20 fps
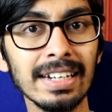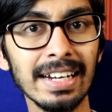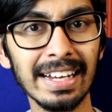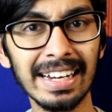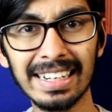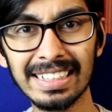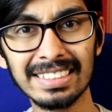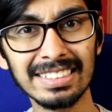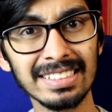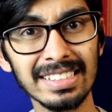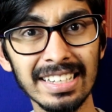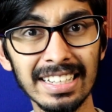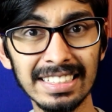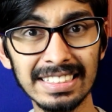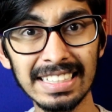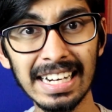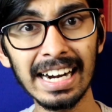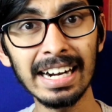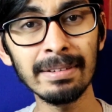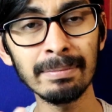Like it's
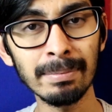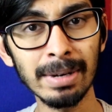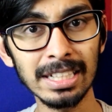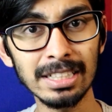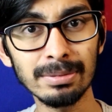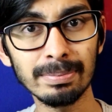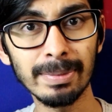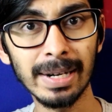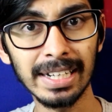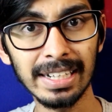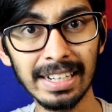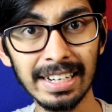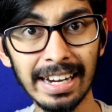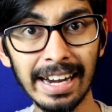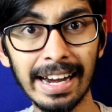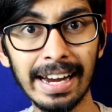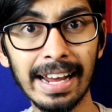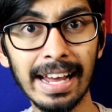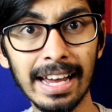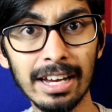designed much better
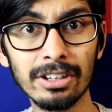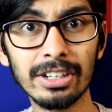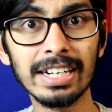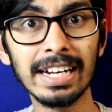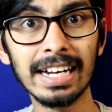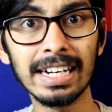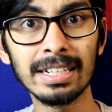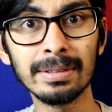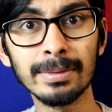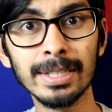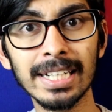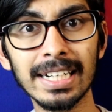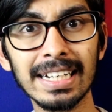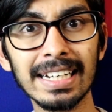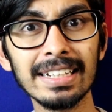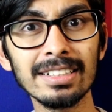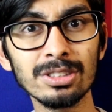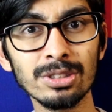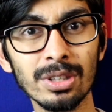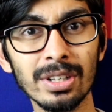aerodynamically,